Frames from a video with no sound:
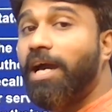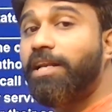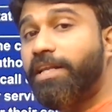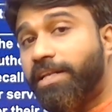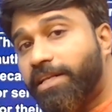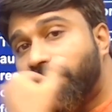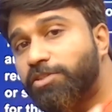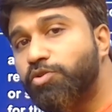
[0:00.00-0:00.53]

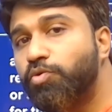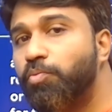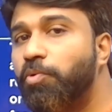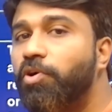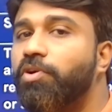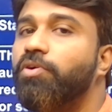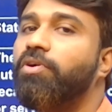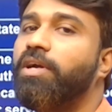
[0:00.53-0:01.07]
it can
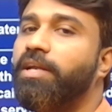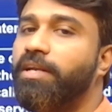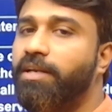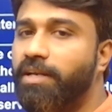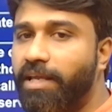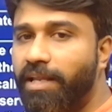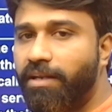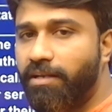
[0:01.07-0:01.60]
sumoto can
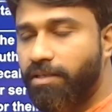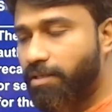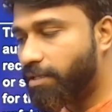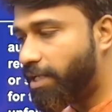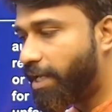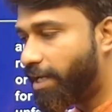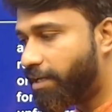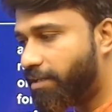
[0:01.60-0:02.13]

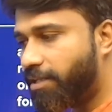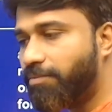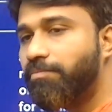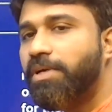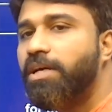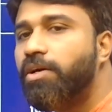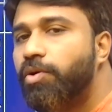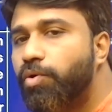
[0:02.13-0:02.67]
direct them
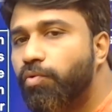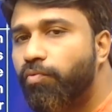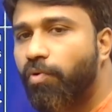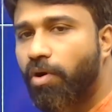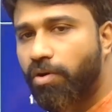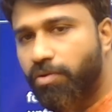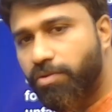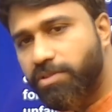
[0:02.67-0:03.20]
to
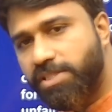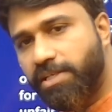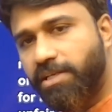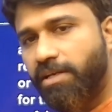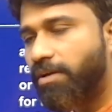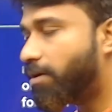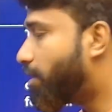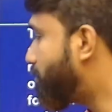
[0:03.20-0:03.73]
follow certain norms